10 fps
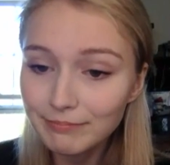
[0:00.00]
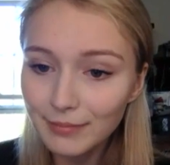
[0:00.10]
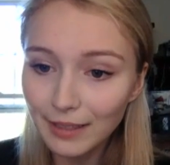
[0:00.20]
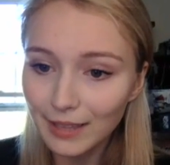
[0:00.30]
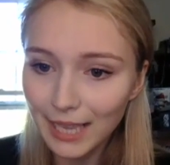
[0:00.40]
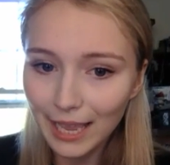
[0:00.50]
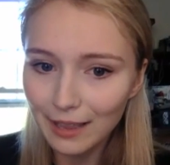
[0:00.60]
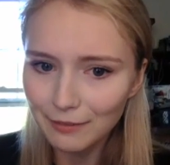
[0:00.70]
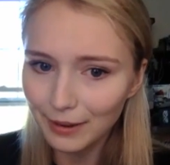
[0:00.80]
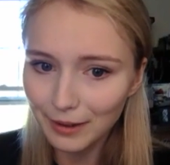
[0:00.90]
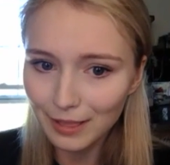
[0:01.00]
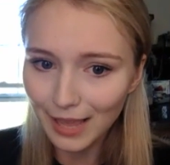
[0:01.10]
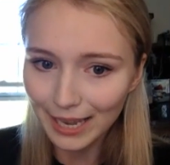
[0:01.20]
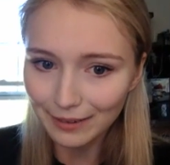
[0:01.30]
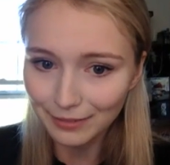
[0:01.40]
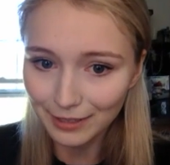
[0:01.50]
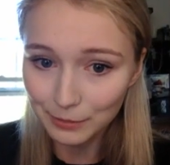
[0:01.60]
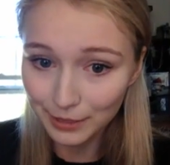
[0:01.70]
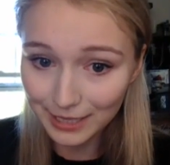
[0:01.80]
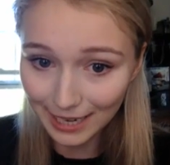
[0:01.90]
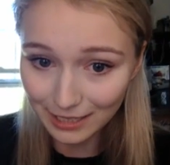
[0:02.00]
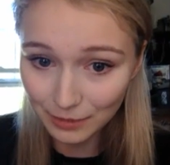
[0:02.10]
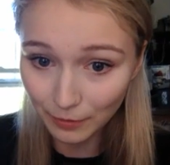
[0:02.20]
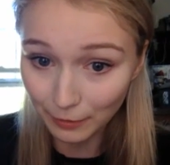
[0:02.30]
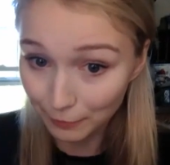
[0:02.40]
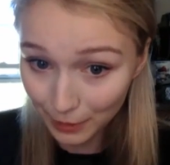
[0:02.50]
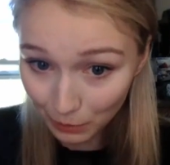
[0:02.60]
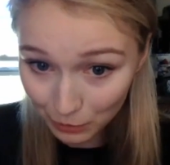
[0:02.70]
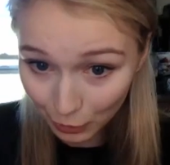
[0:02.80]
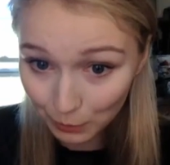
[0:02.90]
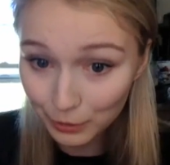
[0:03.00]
And the king, very glad of this pretext for refusal,